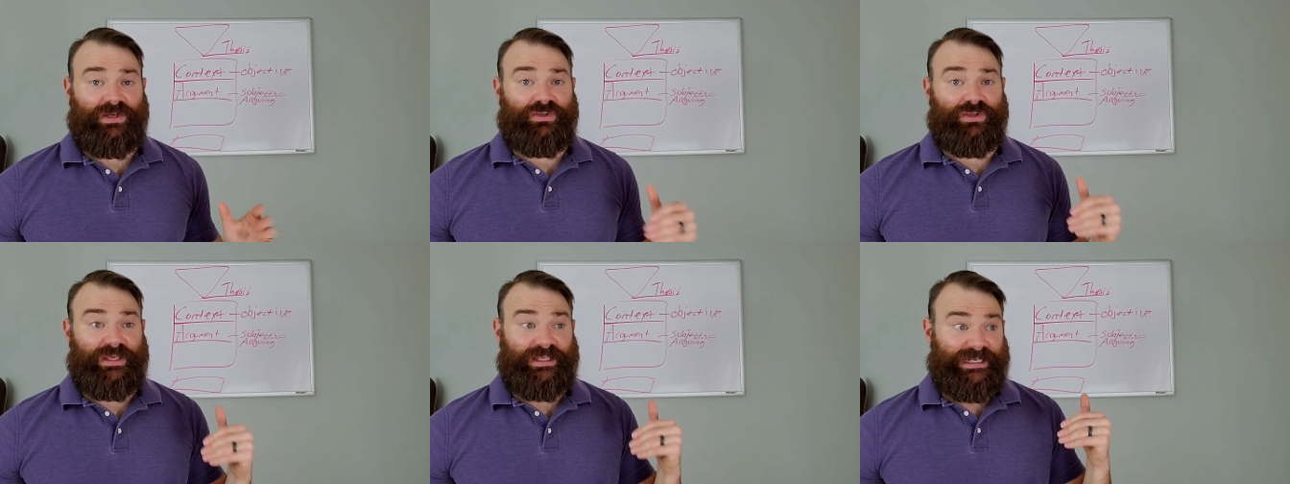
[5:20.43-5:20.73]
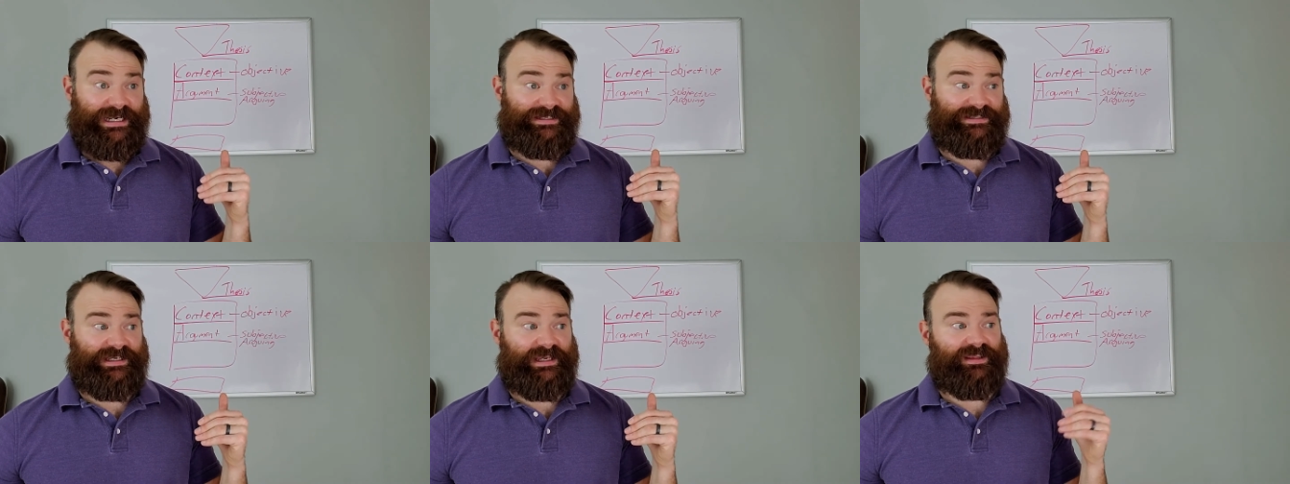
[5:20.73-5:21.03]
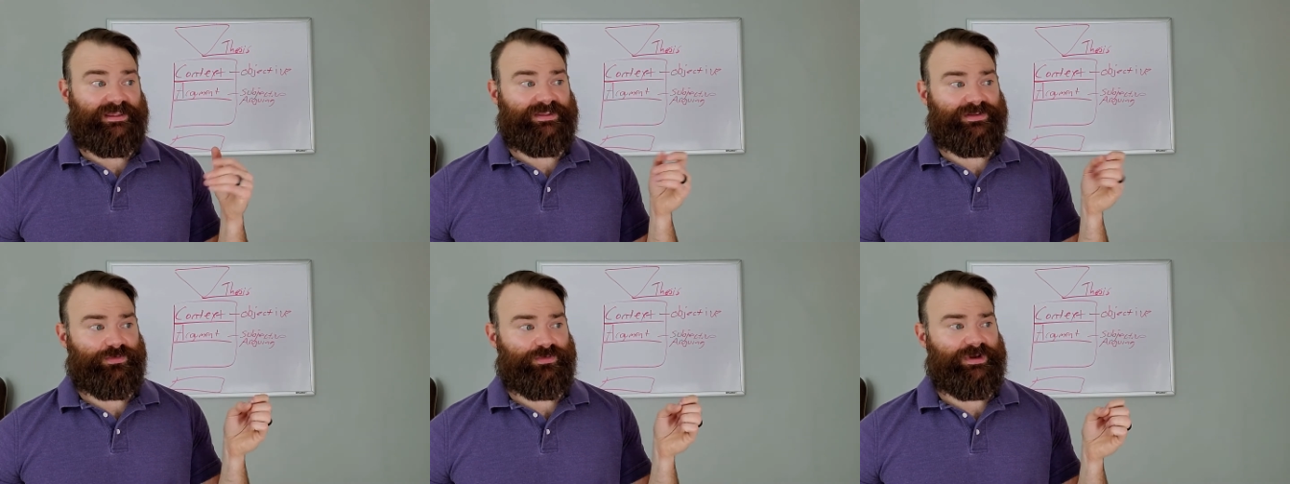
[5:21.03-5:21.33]
In
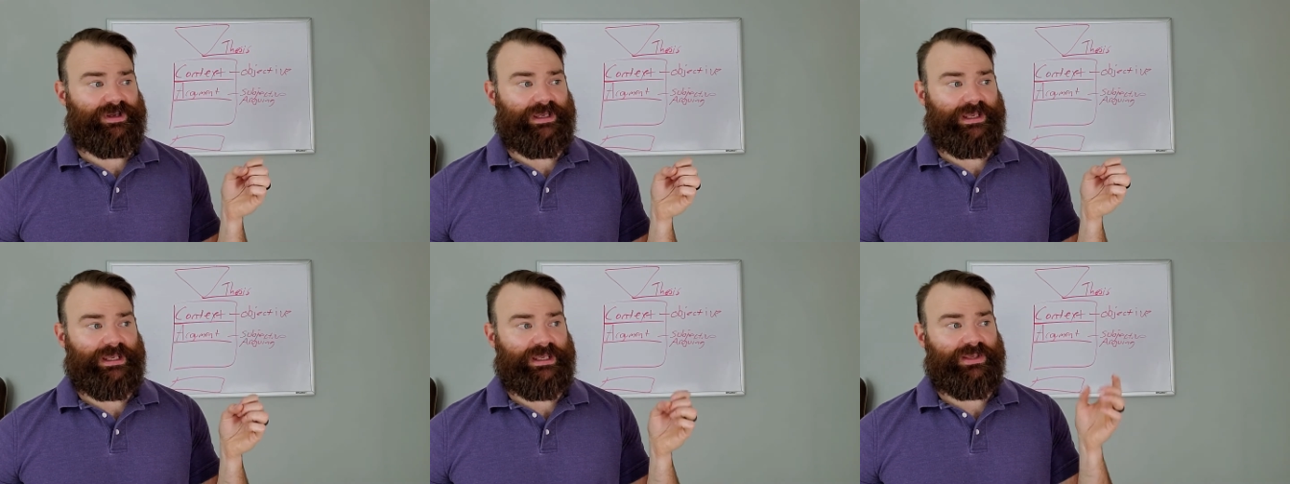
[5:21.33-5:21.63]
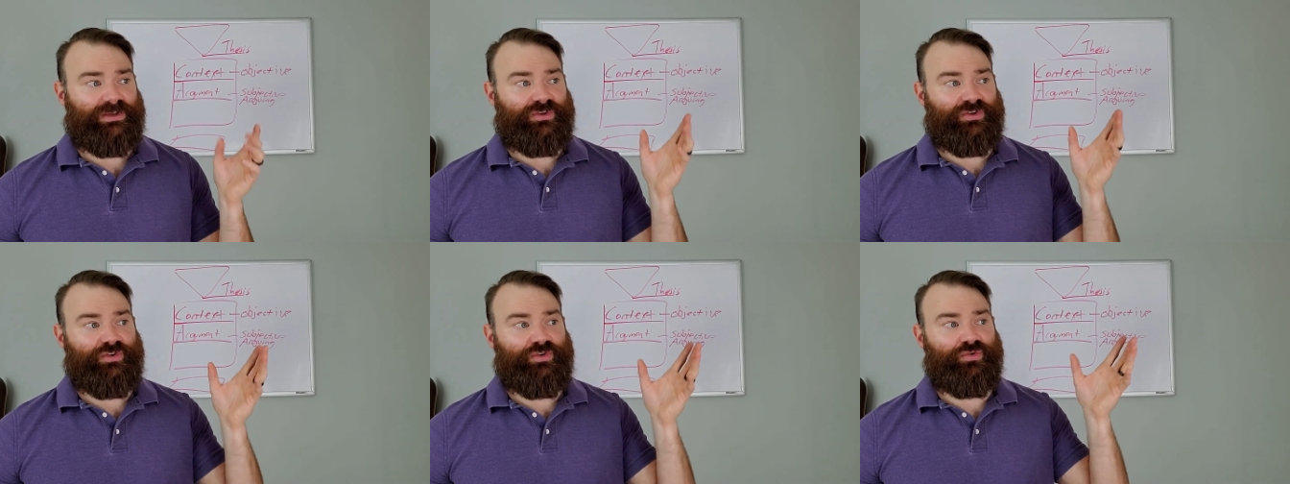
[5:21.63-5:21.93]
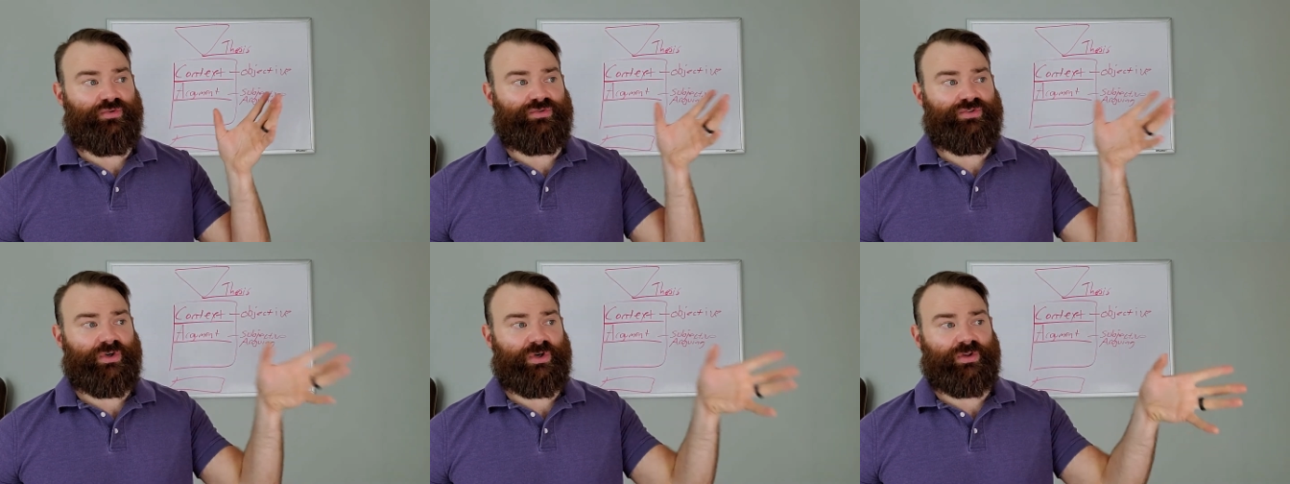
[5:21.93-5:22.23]
essay 3,
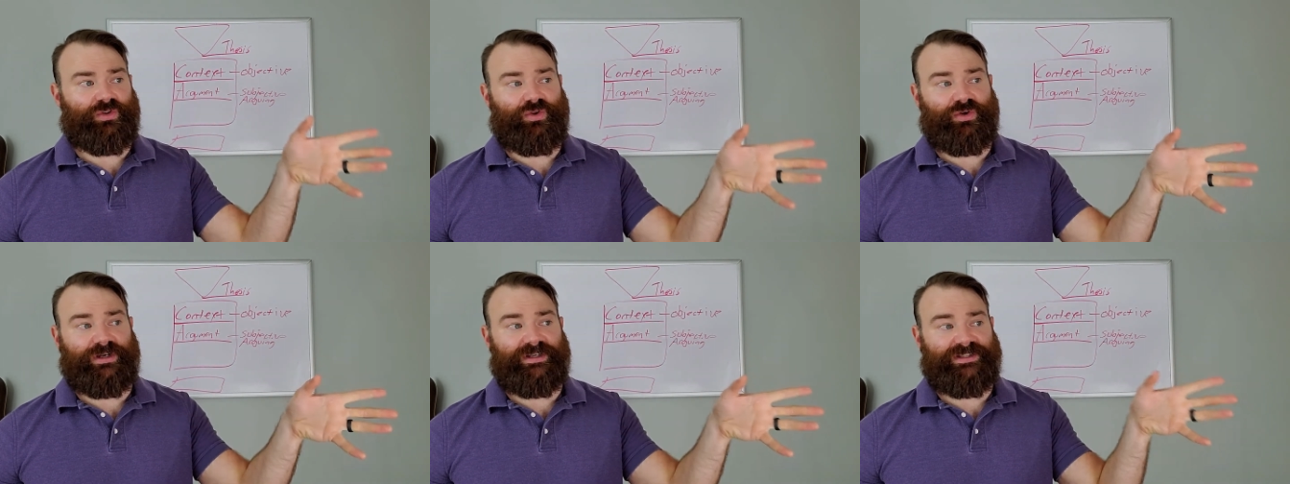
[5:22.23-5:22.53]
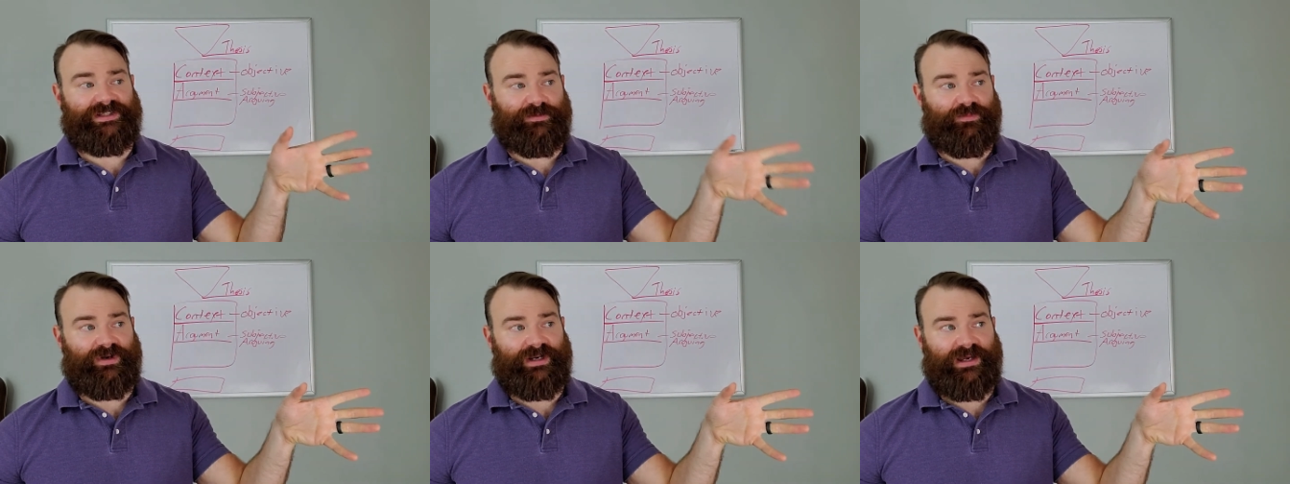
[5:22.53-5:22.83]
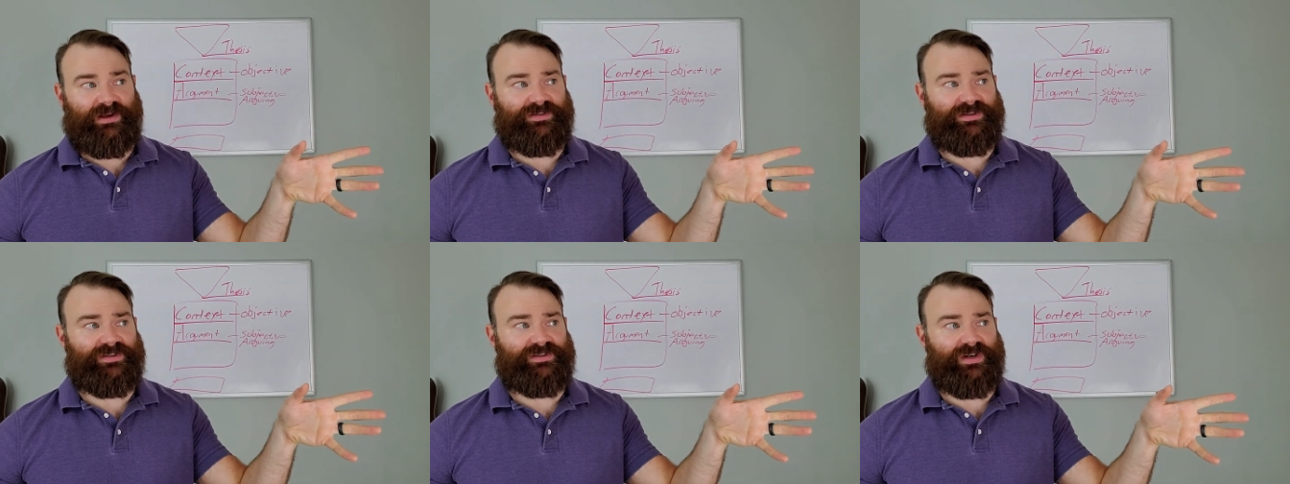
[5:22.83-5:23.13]
you took a look at someone
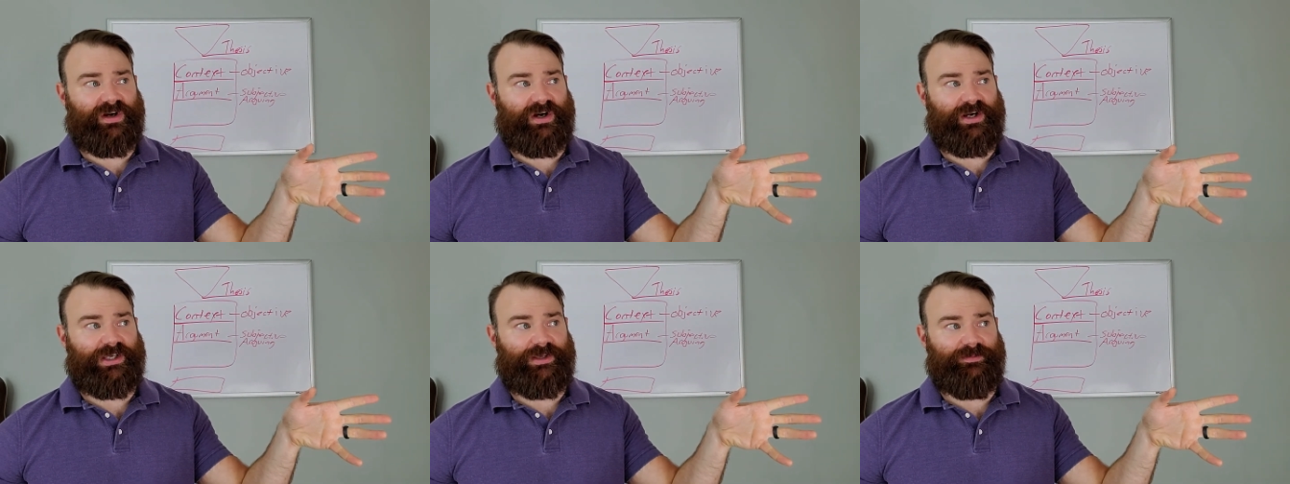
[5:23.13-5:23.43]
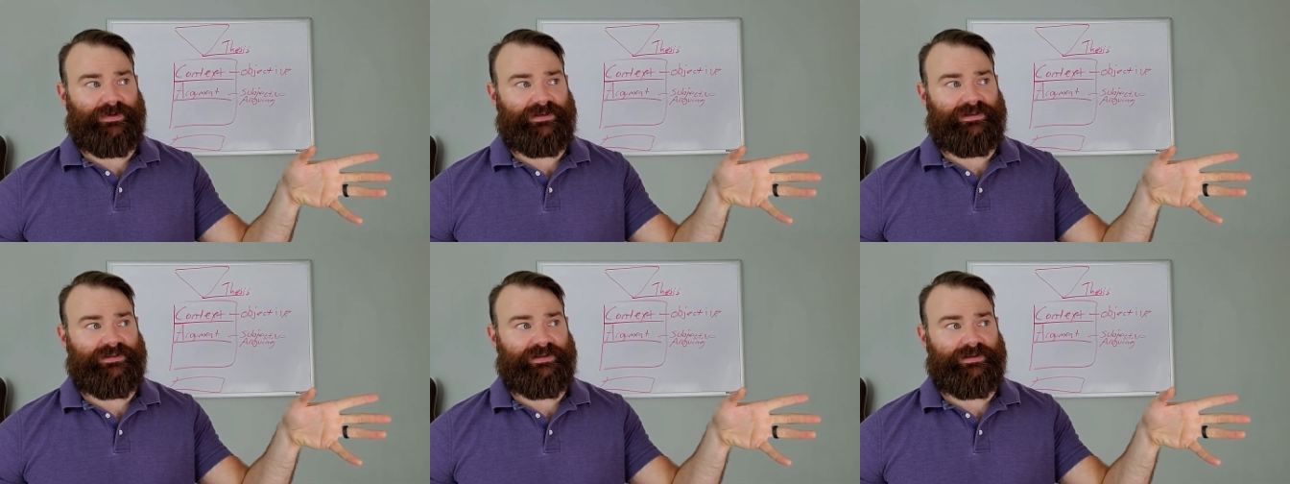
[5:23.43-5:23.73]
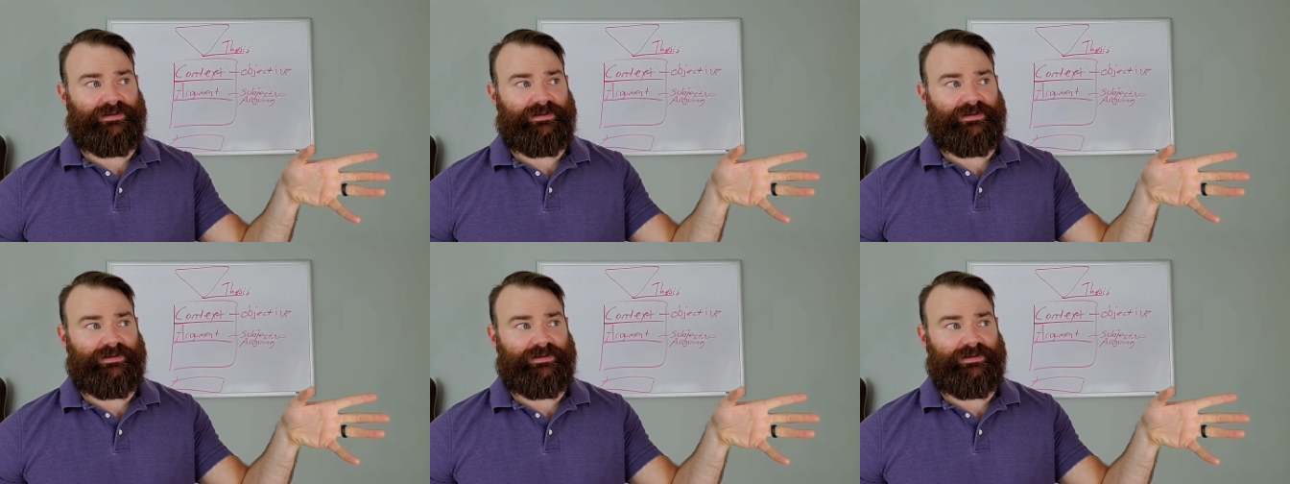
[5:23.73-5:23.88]
else's argument